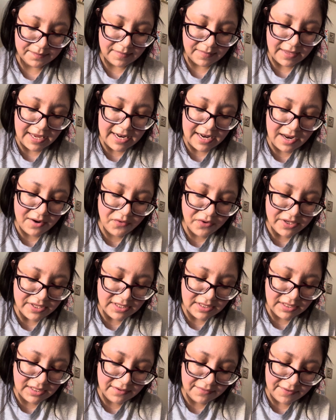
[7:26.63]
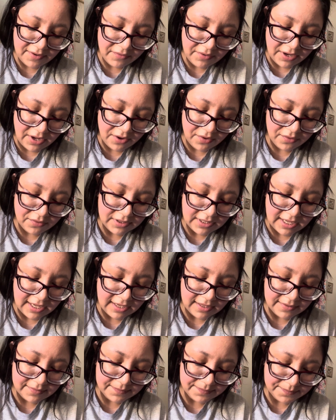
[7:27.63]
And I recently found out
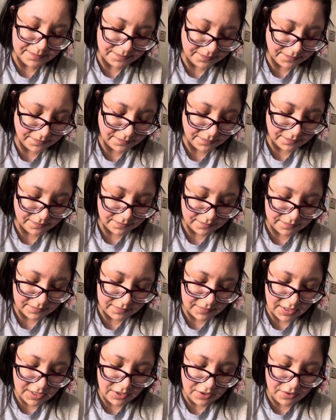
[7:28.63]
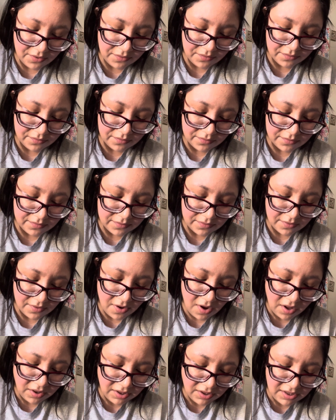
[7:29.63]
that, you know,
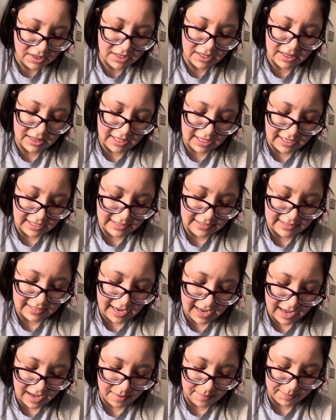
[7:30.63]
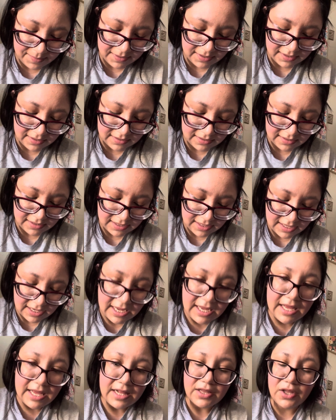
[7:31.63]
all of the things that happen,
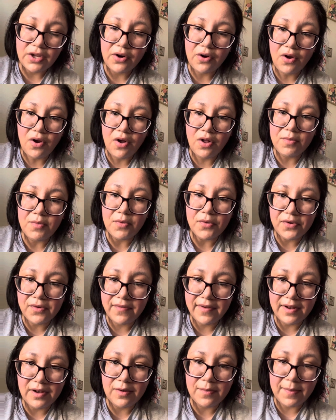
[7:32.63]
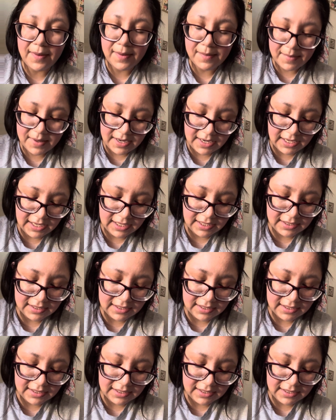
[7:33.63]
they're all motivated by money.